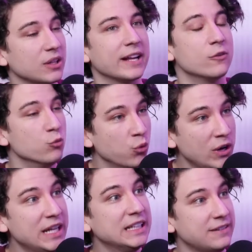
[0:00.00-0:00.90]
like
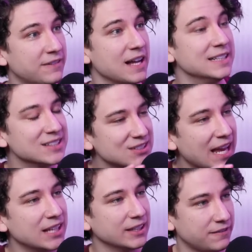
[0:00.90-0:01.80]
really
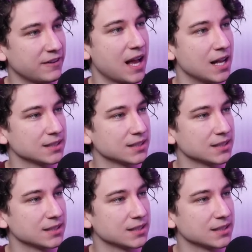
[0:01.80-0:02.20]
insanely fast.